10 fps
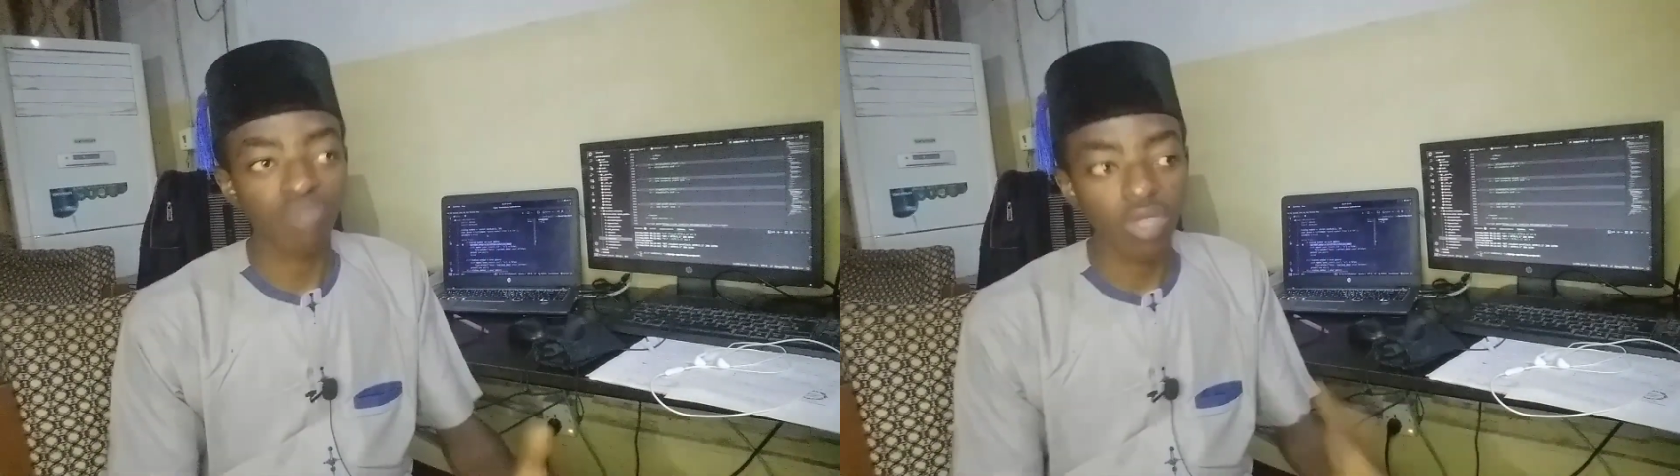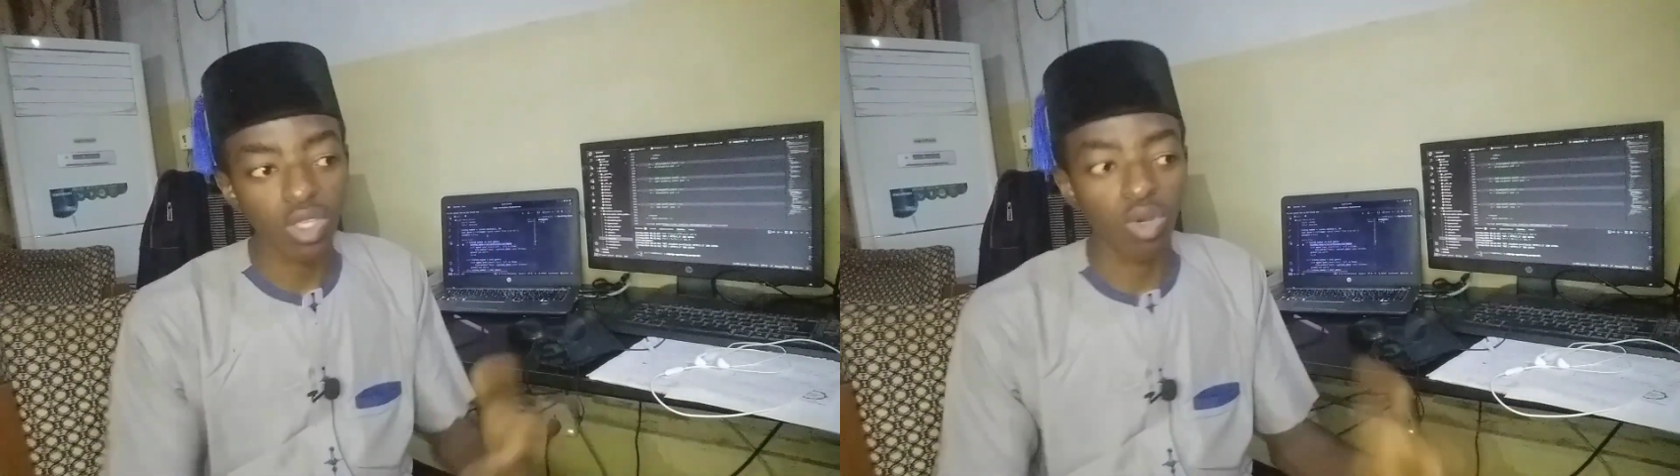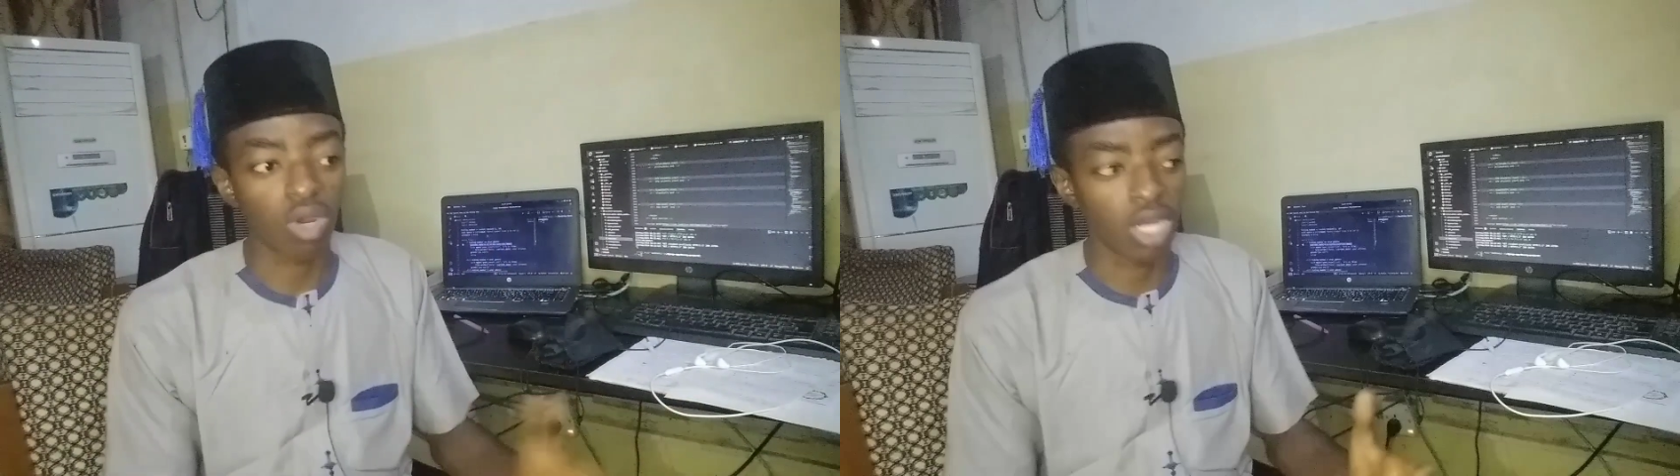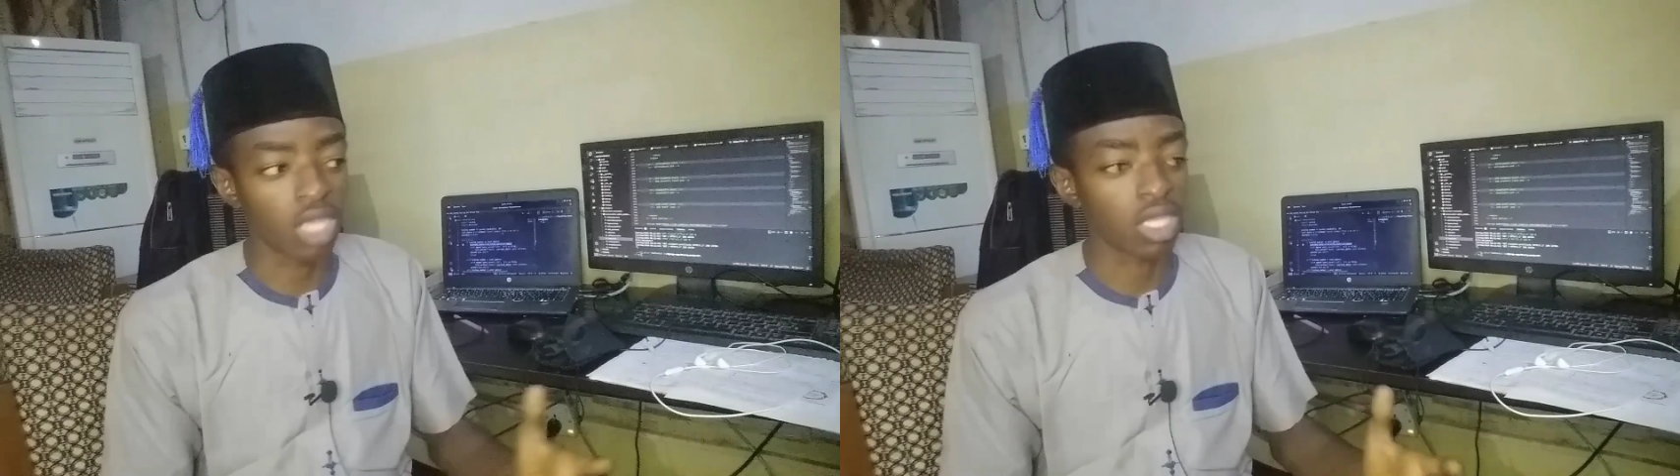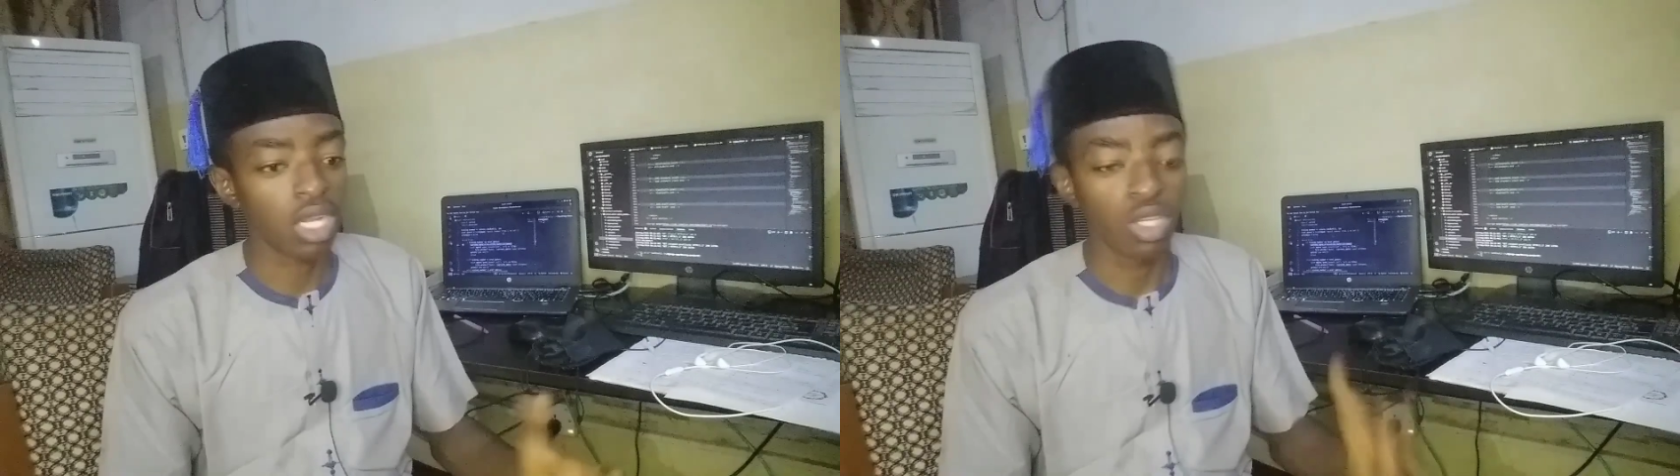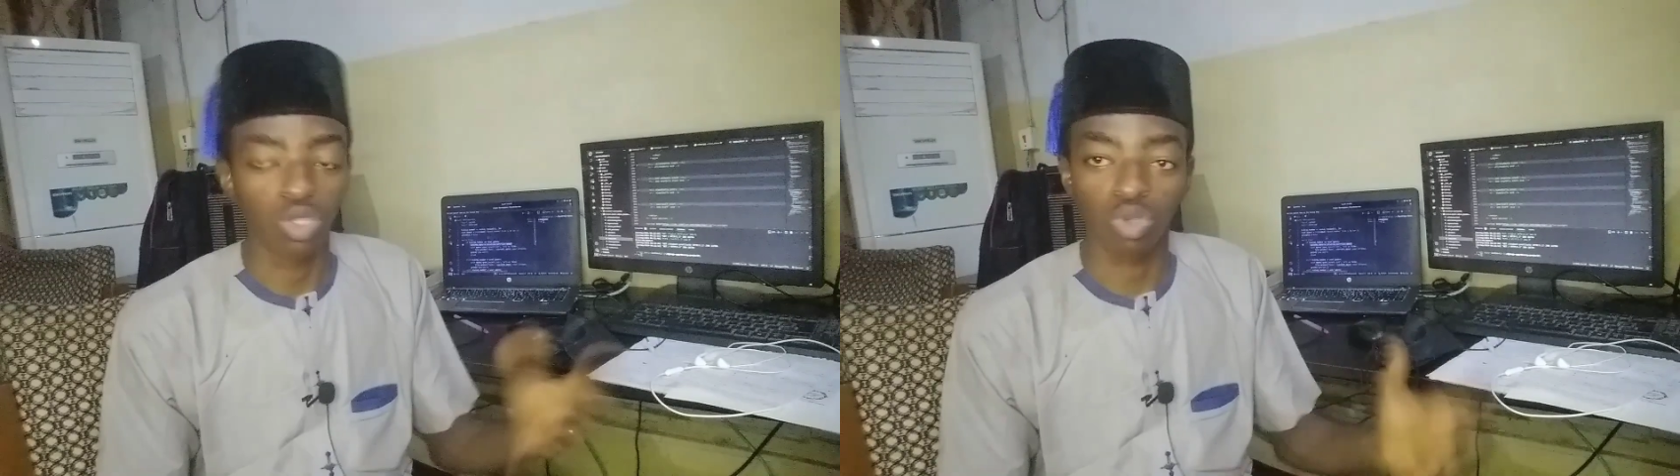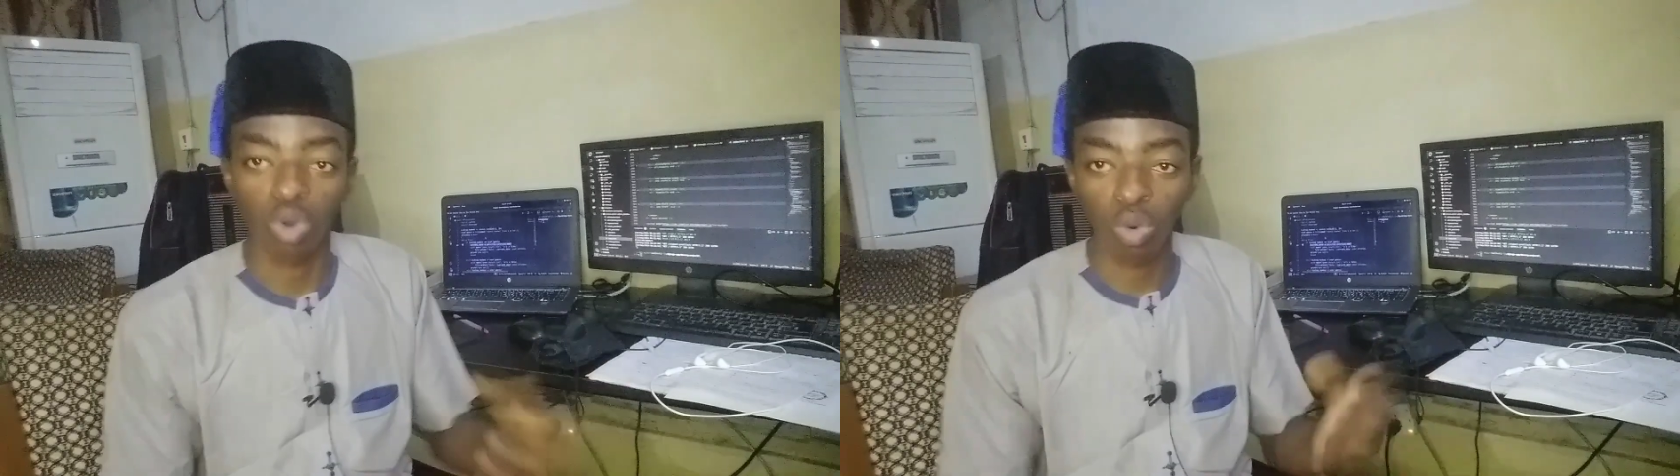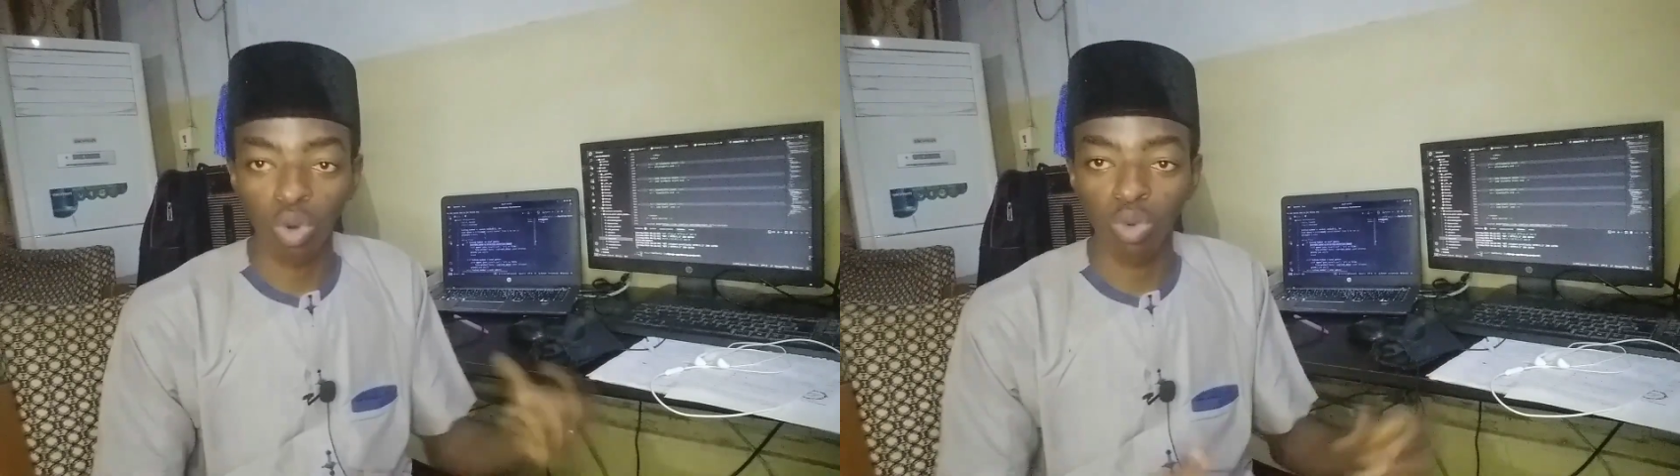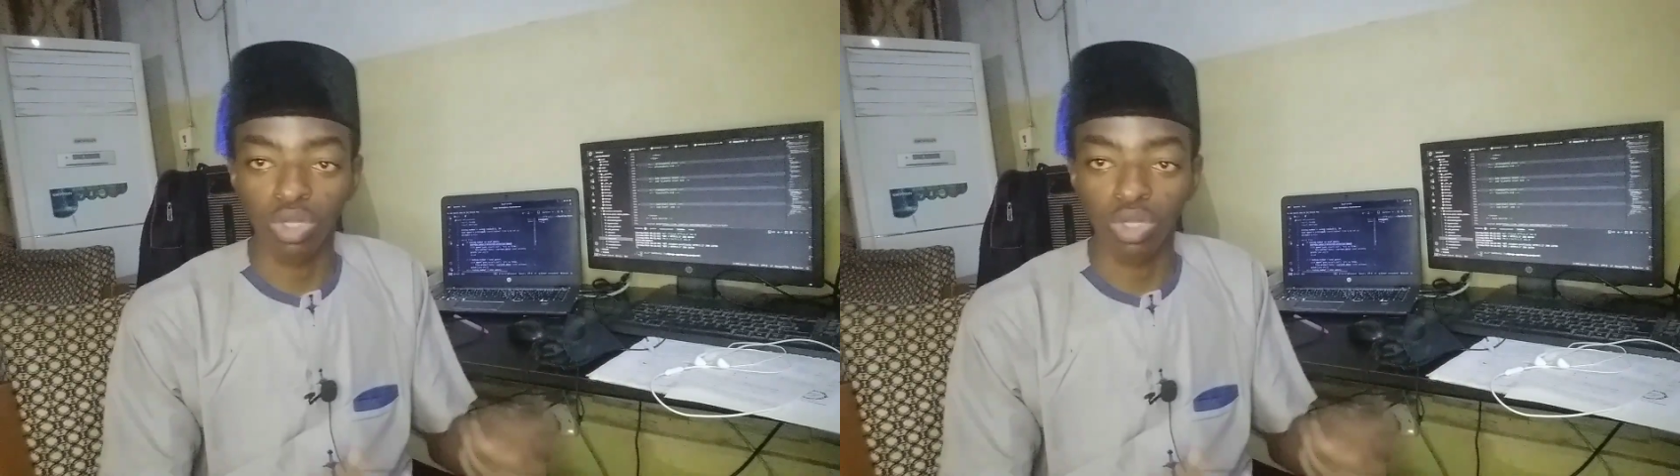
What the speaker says: you understand his struggle with